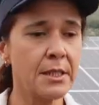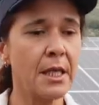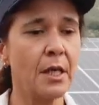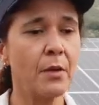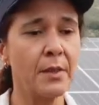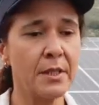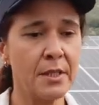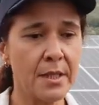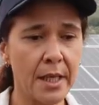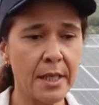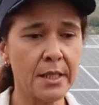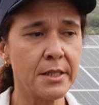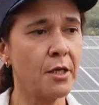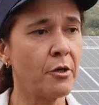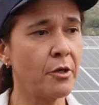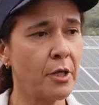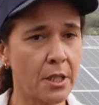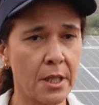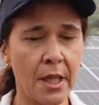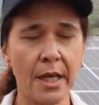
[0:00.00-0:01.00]
nowadays
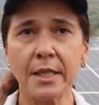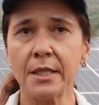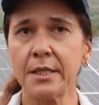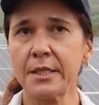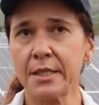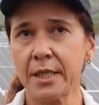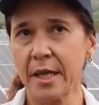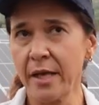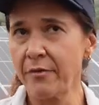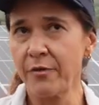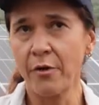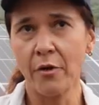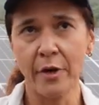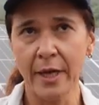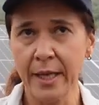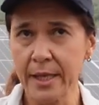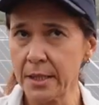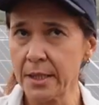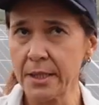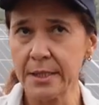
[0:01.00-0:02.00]
our clients have
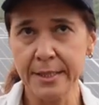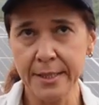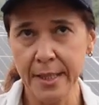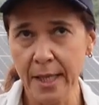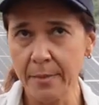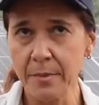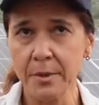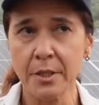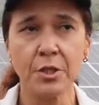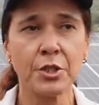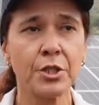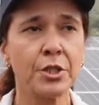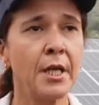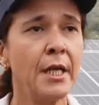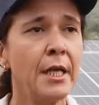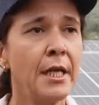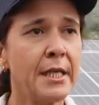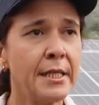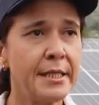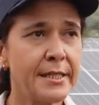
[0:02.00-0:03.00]
already established
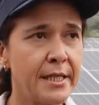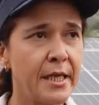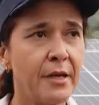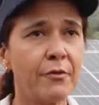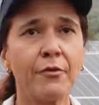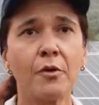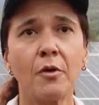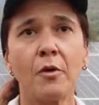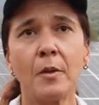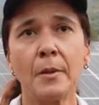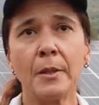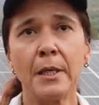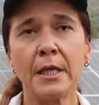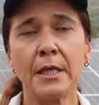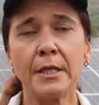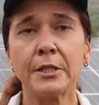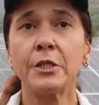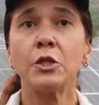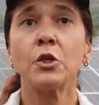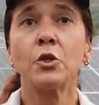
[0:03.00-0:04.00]
several
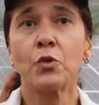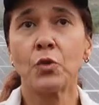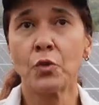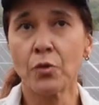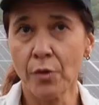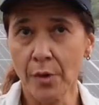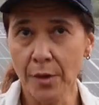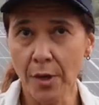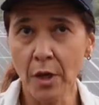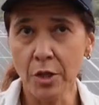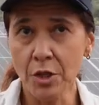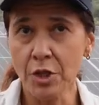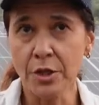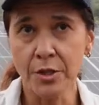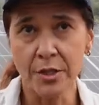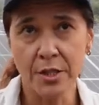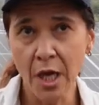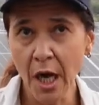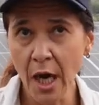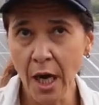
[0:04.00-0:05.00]
CO2
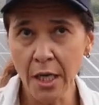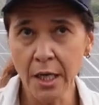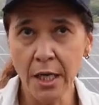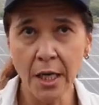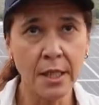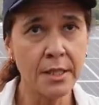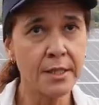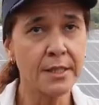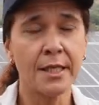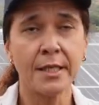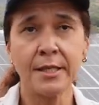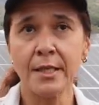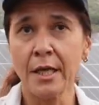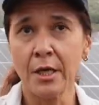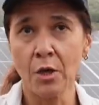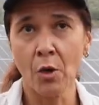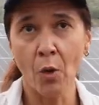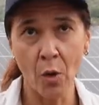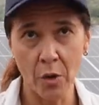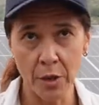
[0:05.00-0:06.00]
reduction targets and
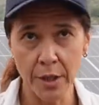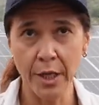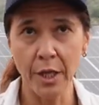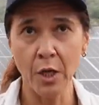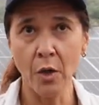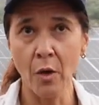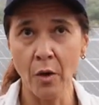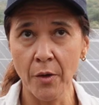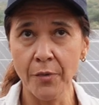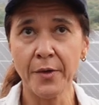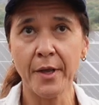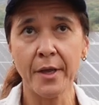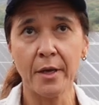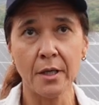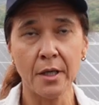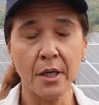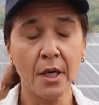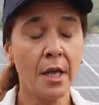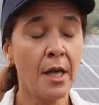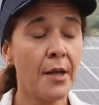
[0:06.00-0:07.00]
are working on
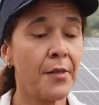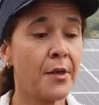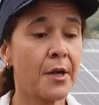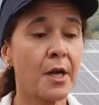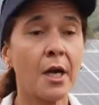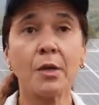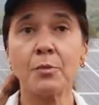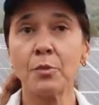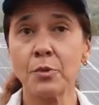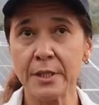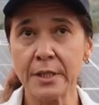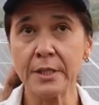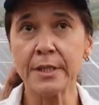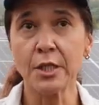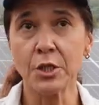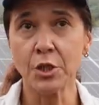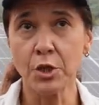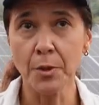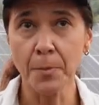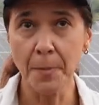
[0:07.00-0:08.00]
their
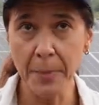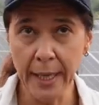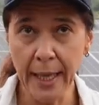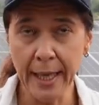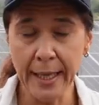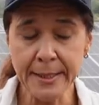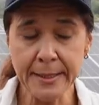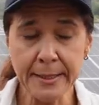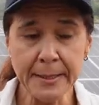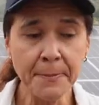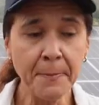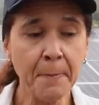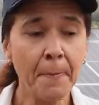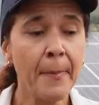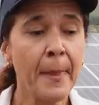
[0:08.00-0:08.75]
decarbonization plan.